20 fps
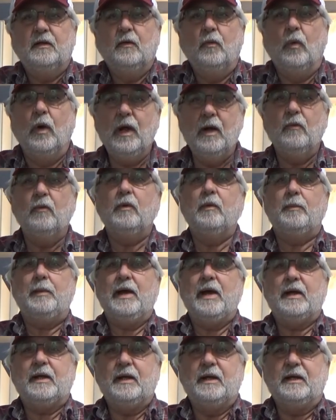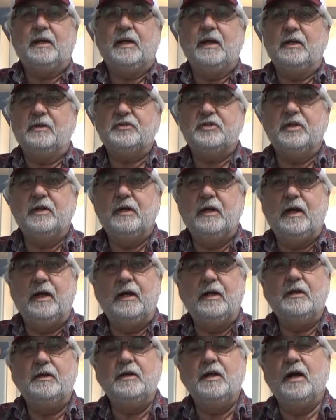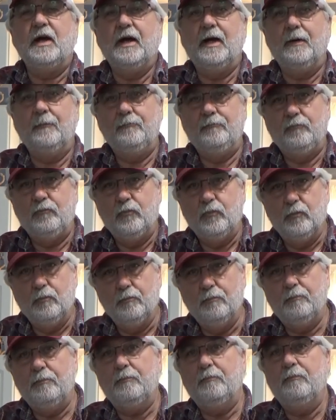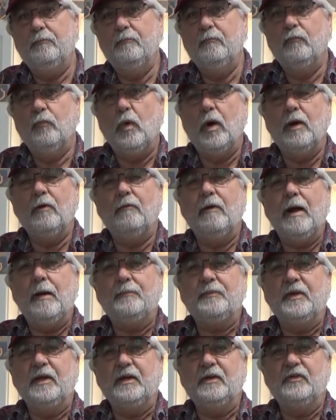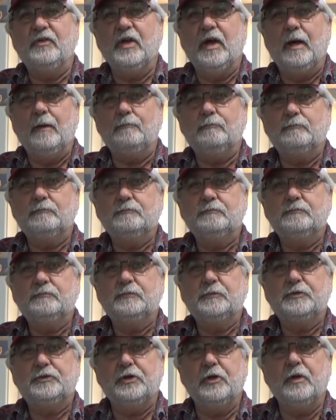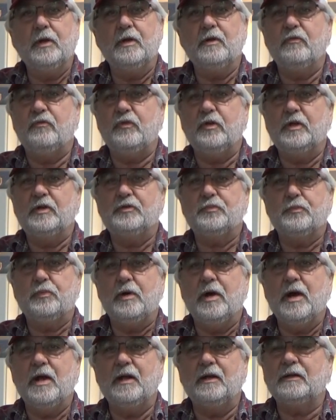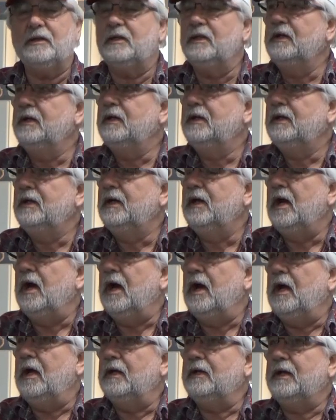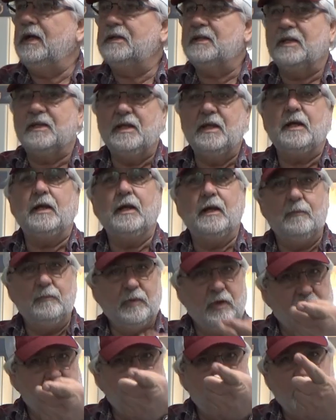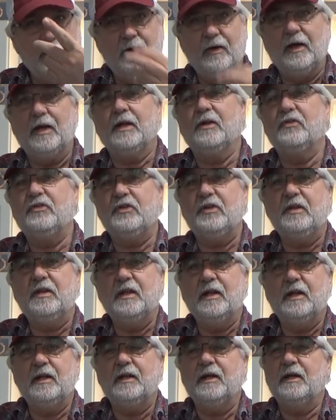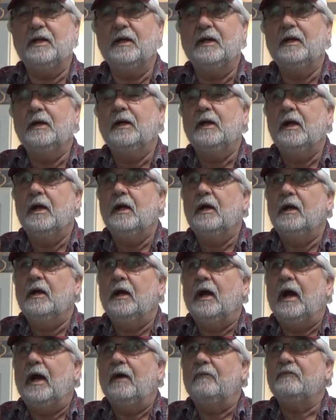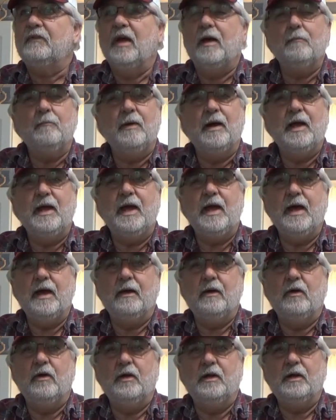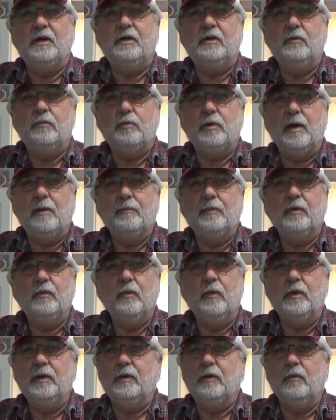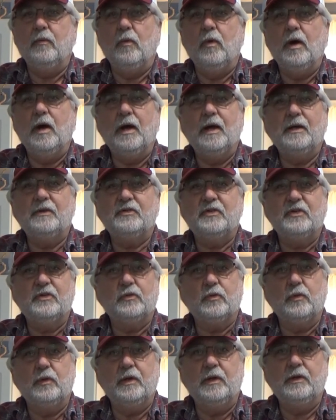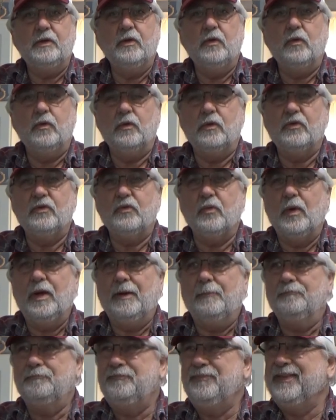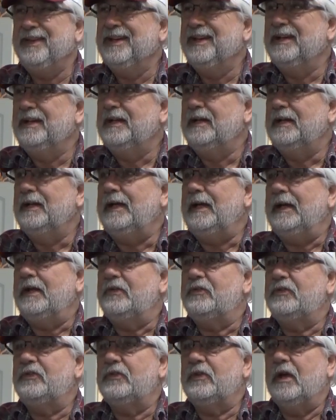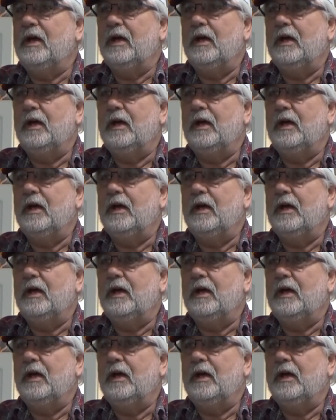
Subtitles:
Well, we're back in the kitchen and want to wrap things up, show you the finished product. Got to thinking, I'm looking out, I can see that I've got my hat on, and you're probably wondering why, since we're indoors. Well, it's